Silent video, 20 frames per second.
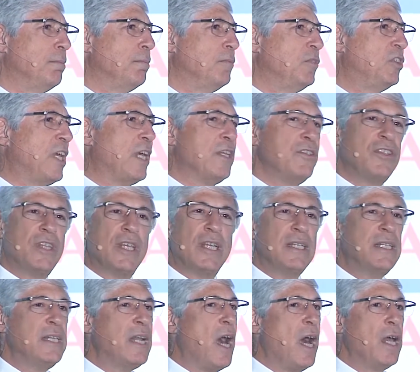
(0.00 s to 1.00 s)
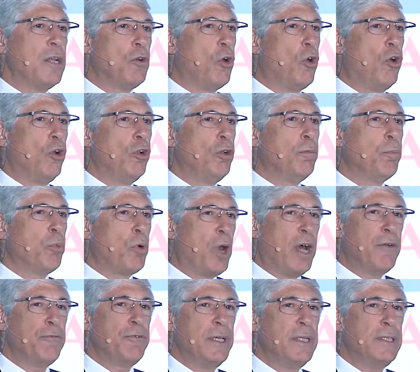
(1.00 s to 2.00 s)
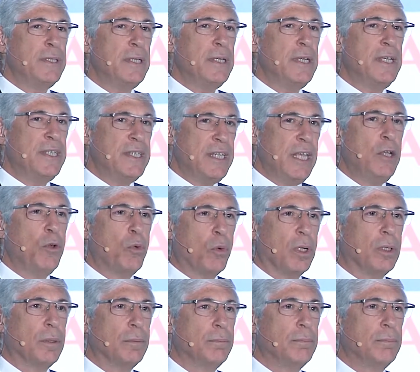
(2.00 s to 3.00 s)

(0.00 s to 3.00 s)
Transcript: says that not all profit is equal.